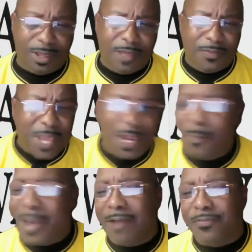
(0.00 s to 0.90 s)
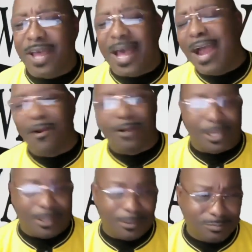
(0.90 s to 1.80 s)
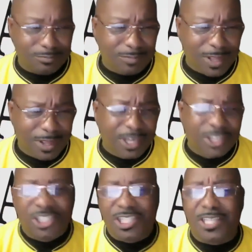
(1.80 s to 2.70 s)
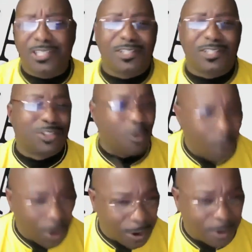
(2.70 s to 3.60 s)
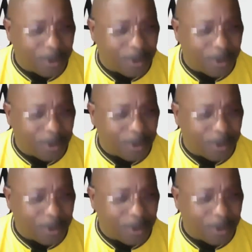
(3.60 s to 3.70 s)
Think about the irony. Jesus, the Word,